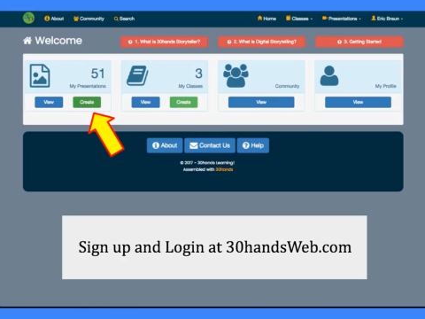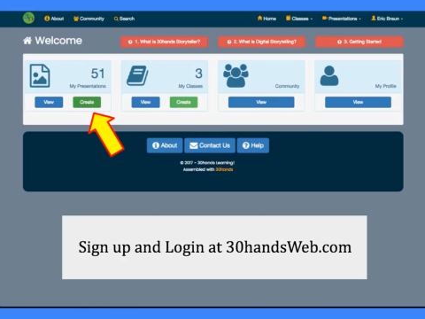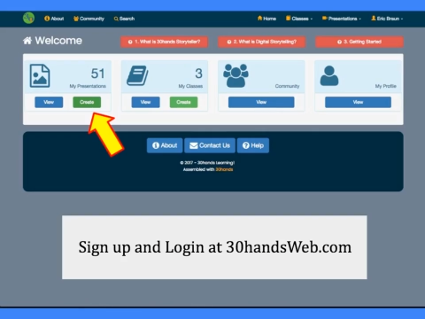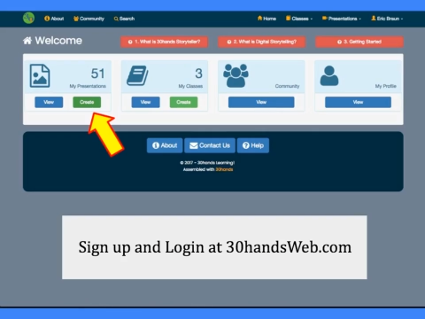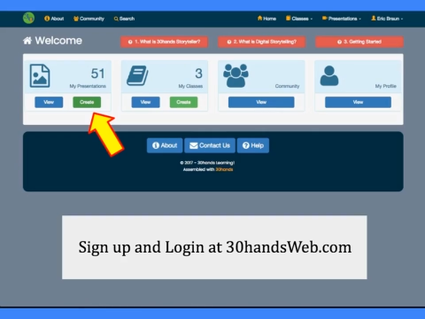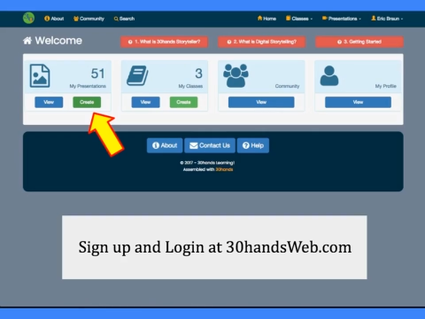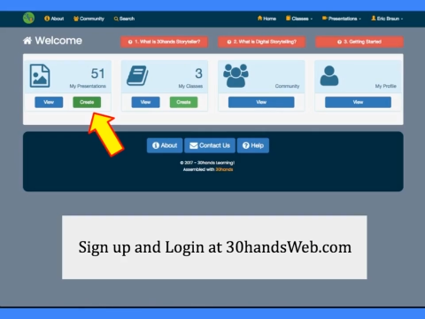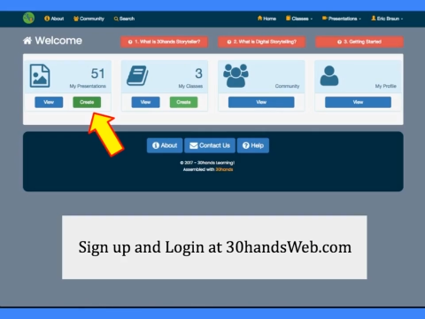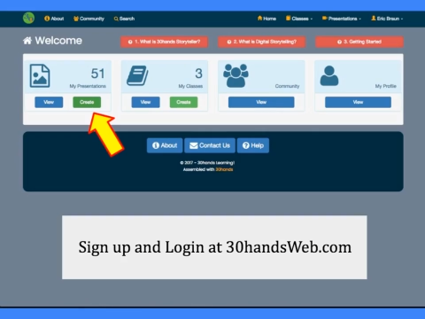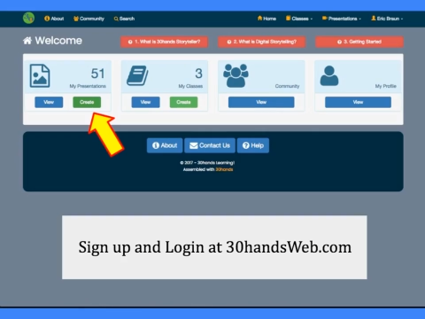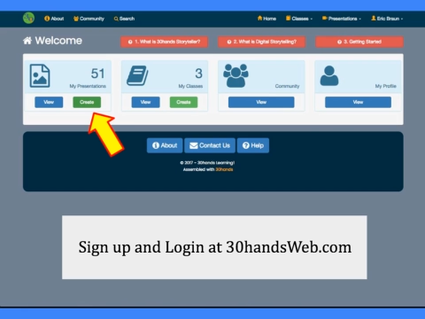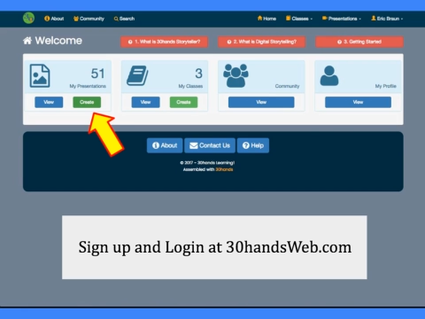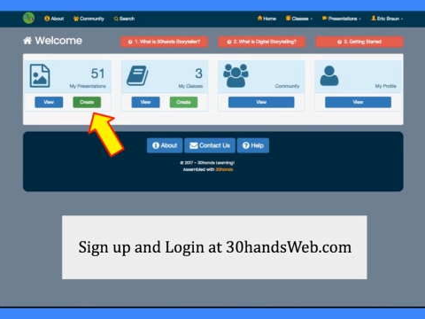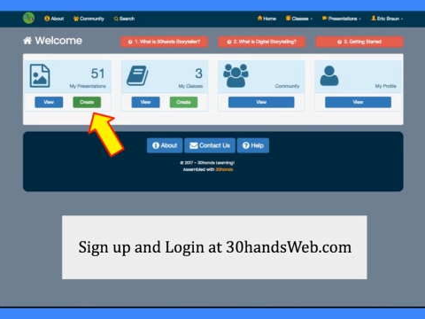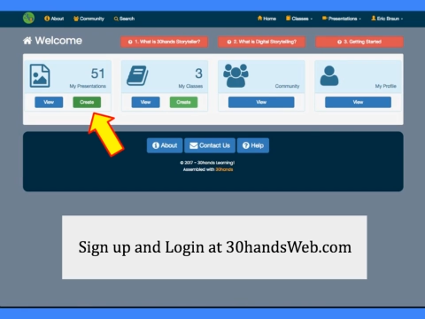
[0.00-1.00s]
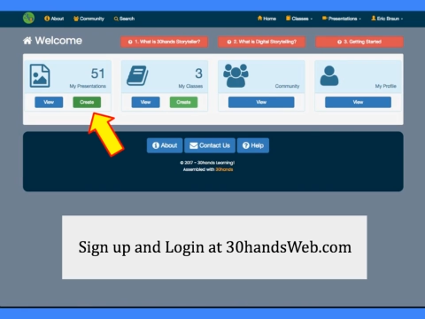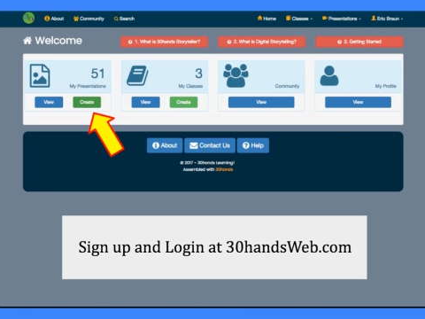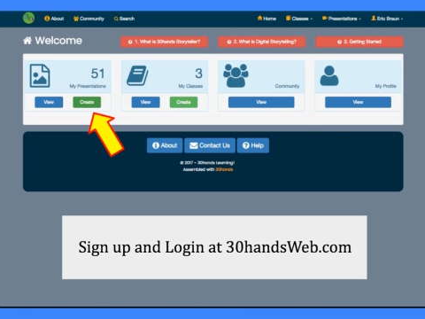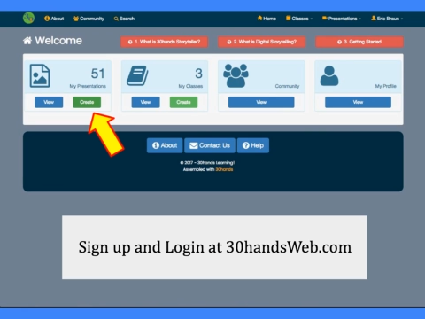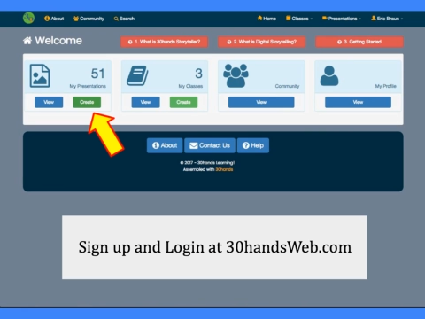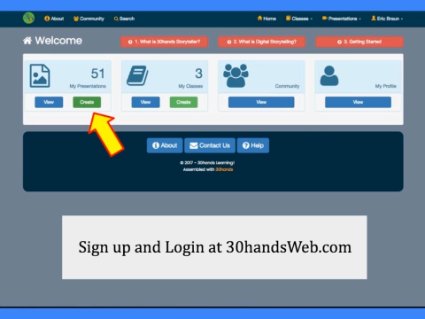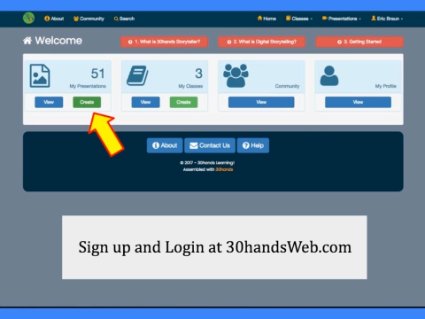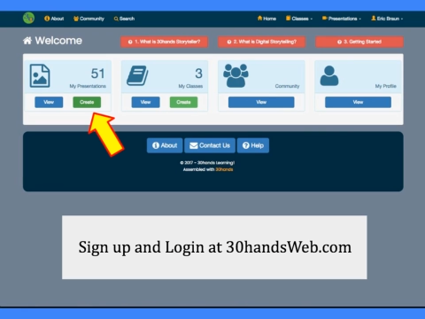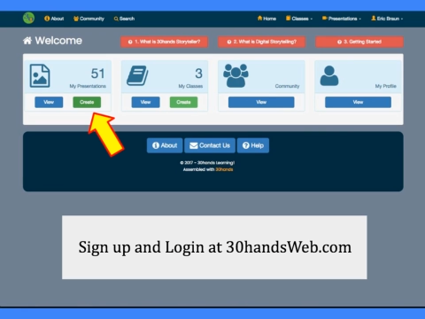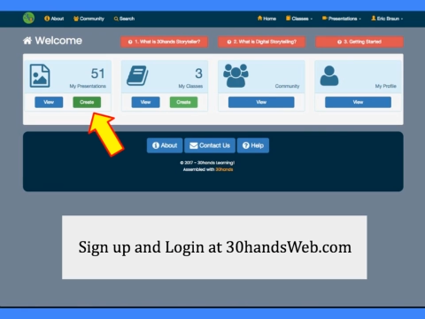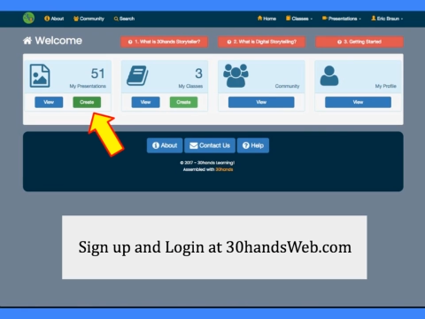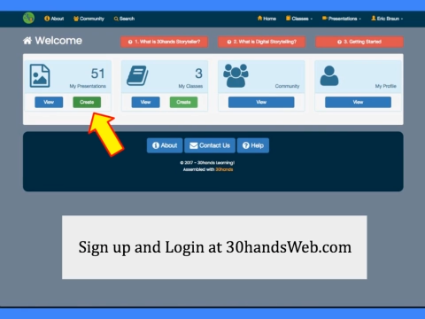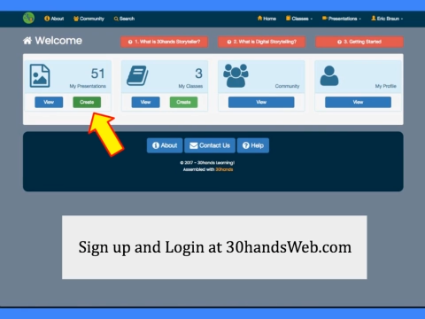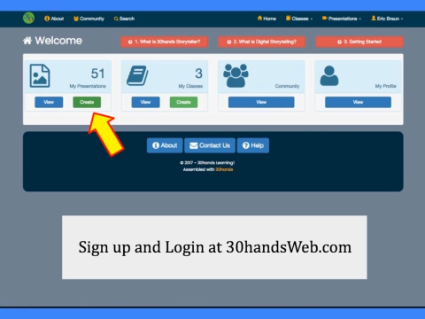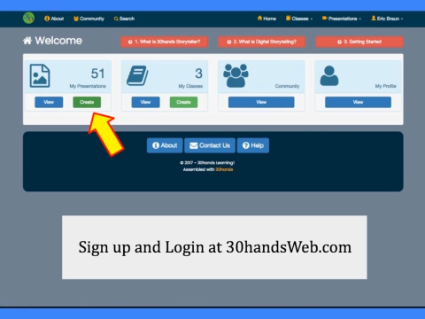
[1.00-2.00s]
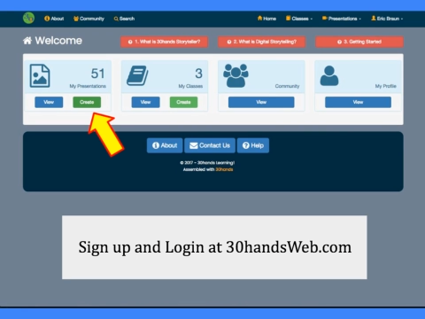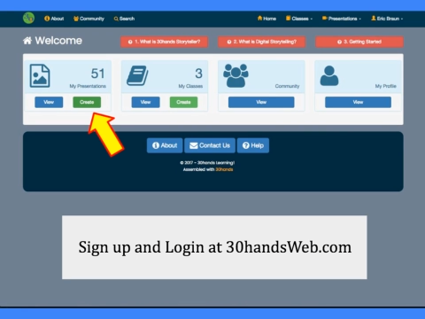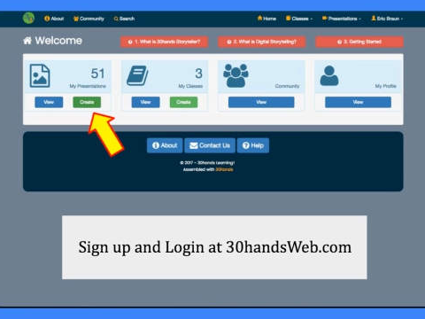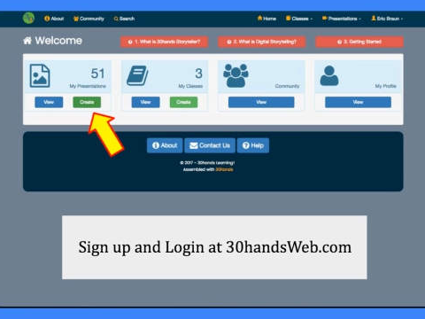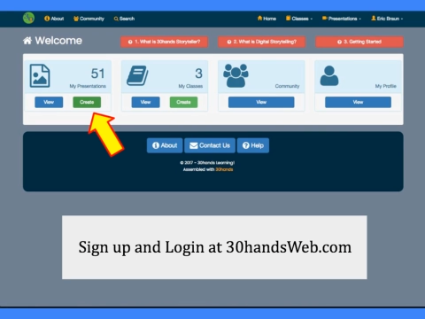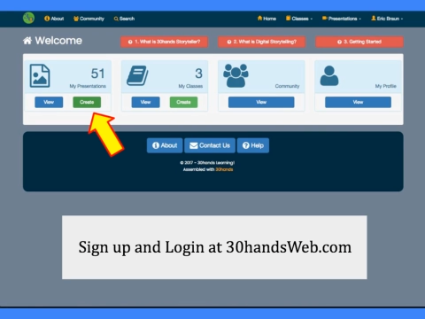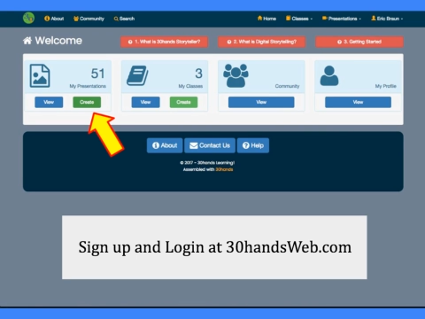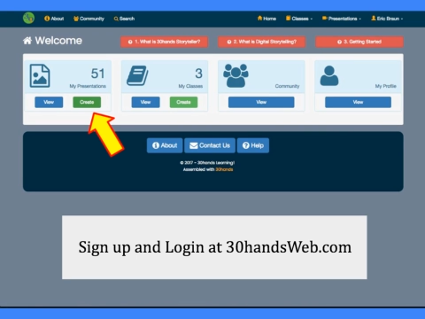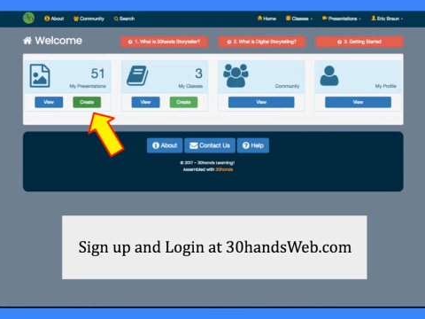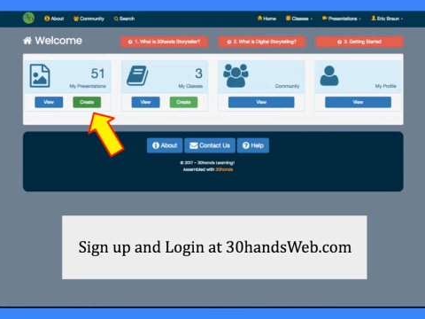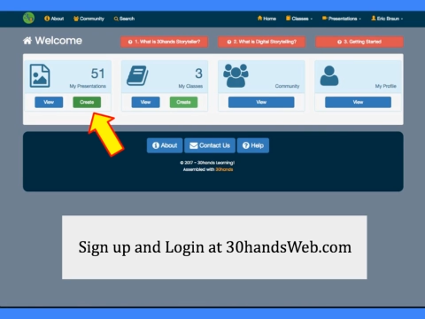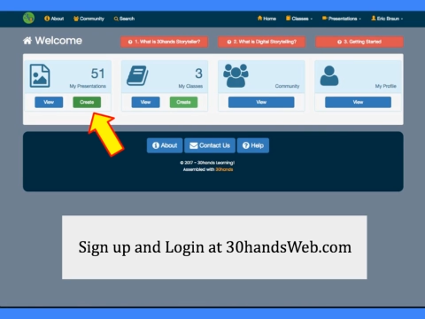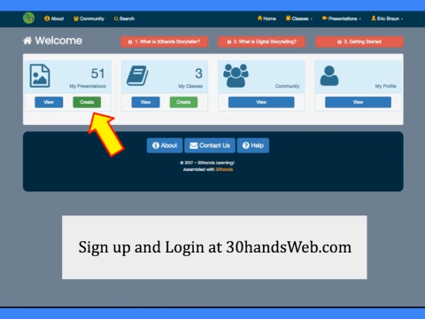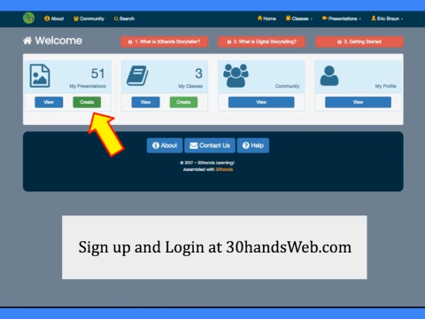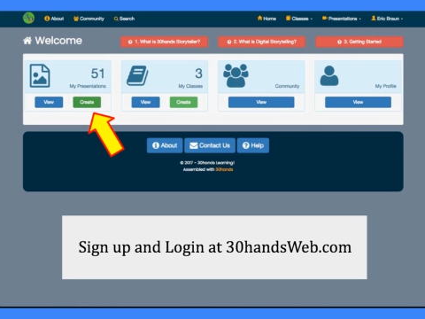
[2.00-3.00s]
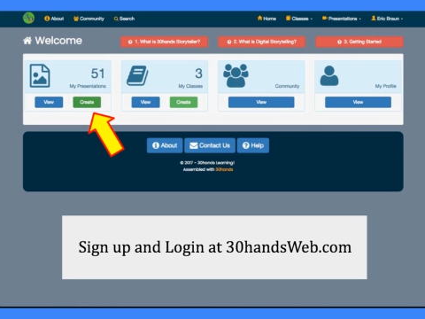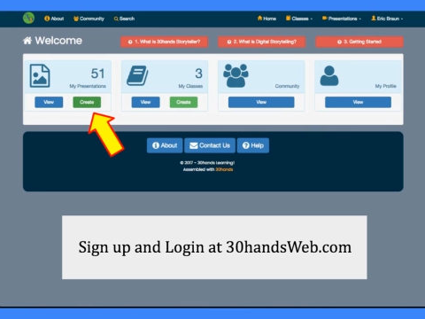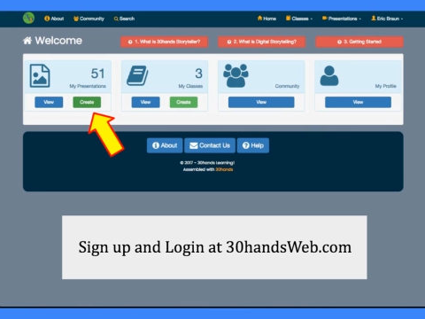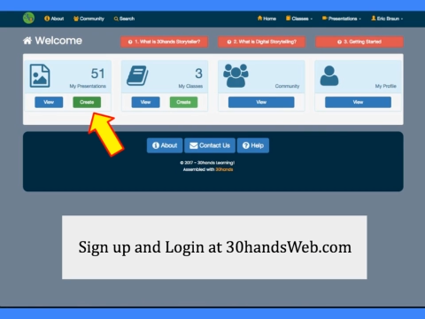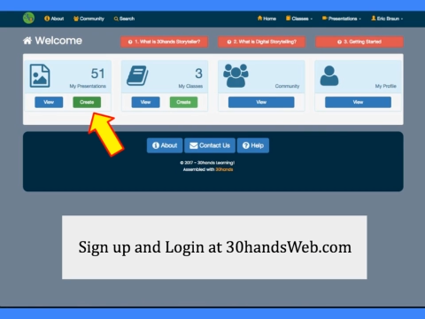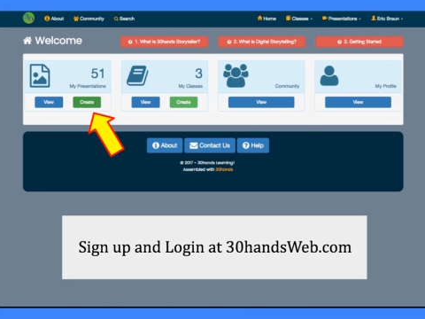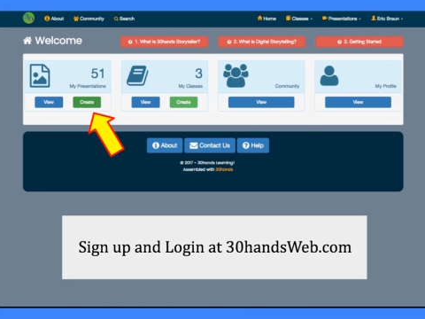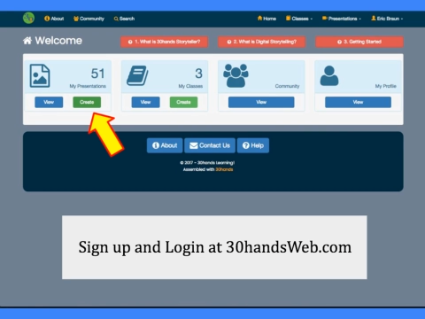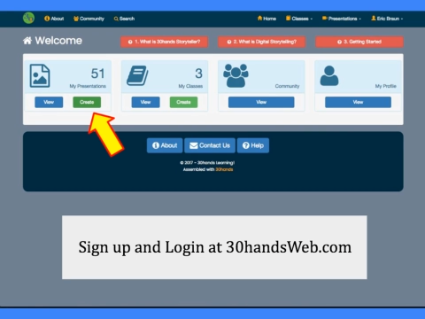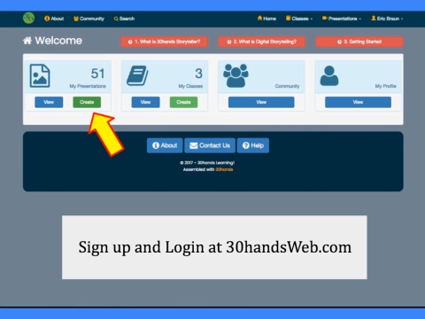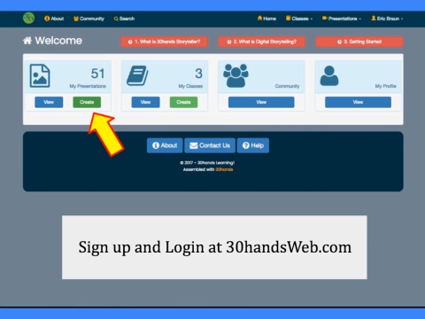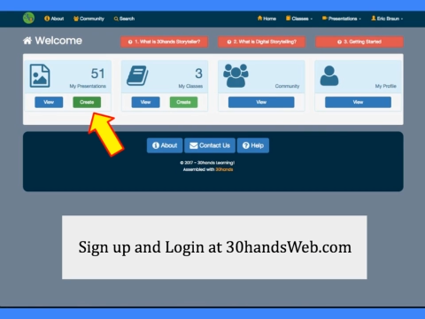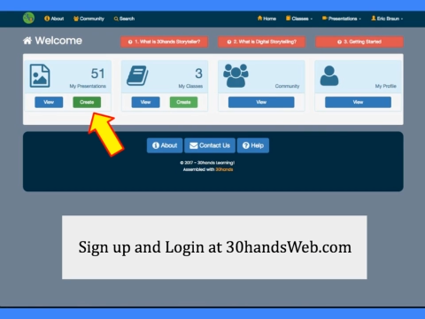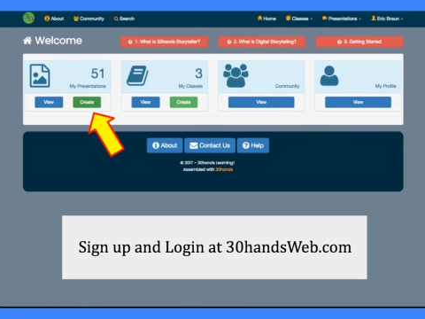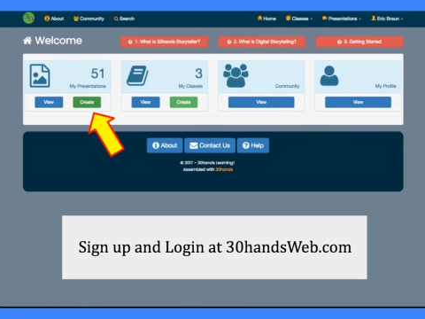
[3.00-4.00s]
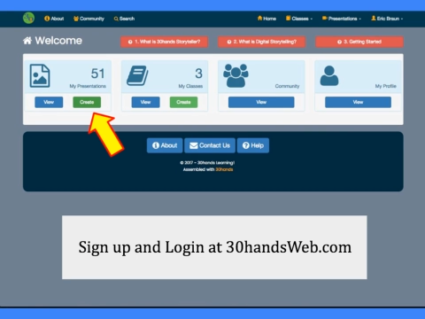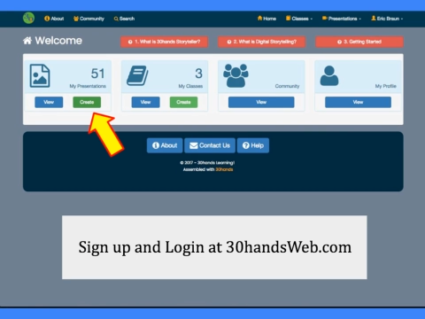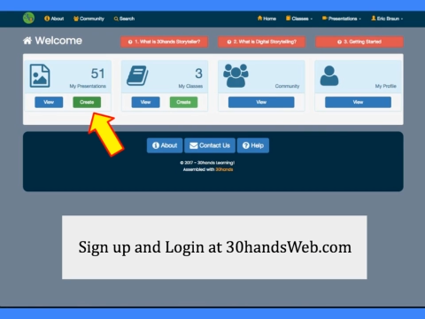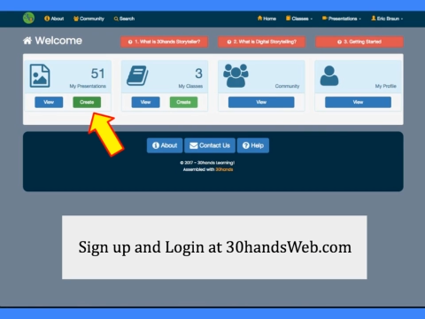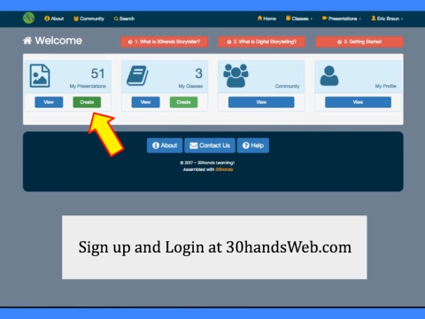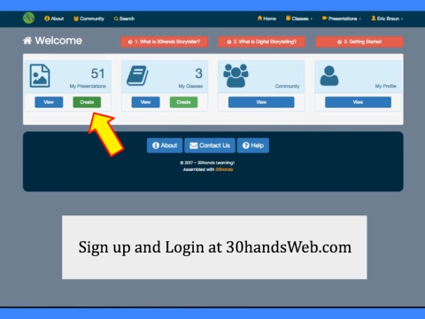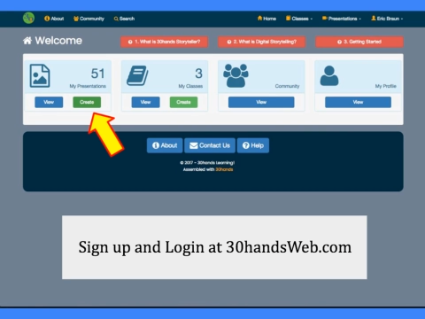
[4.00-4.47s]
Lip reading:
No face is visible, so there are no lips to read.